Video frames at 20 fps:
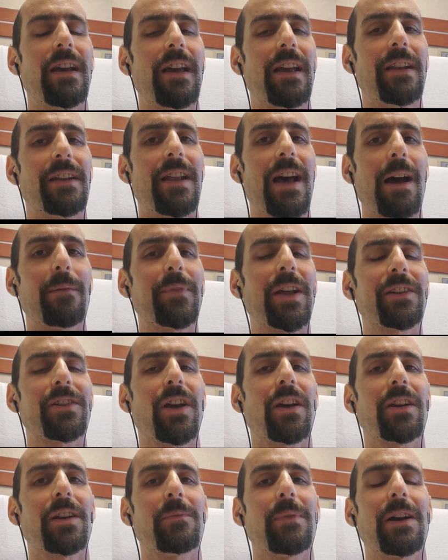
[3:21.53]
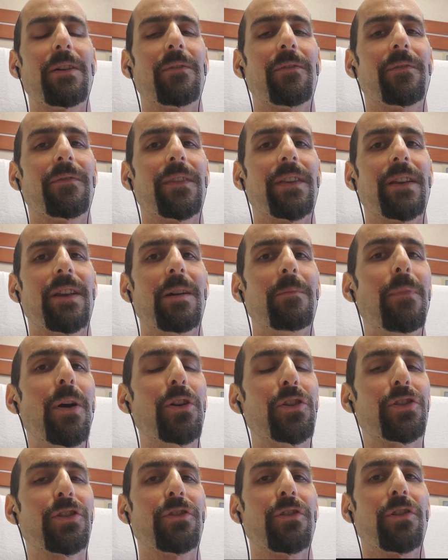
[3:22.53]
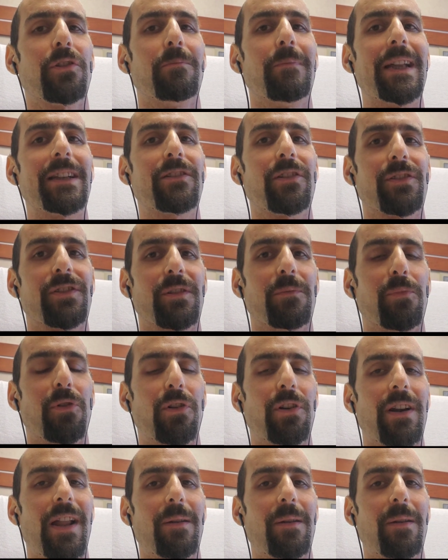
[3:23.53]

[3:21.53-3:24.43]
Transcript: and I'm not talking about emotional or mental support.